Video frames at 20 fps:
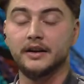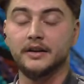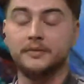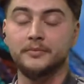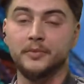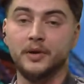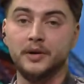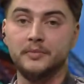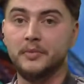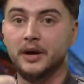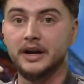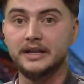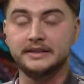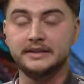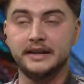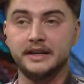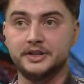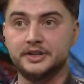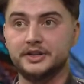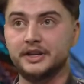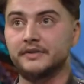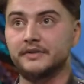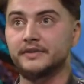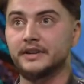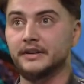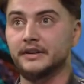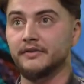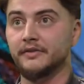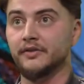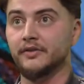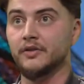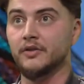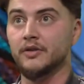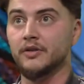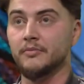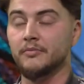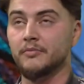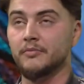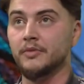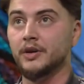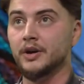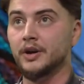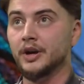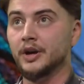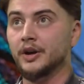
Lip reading: My mindset shifted from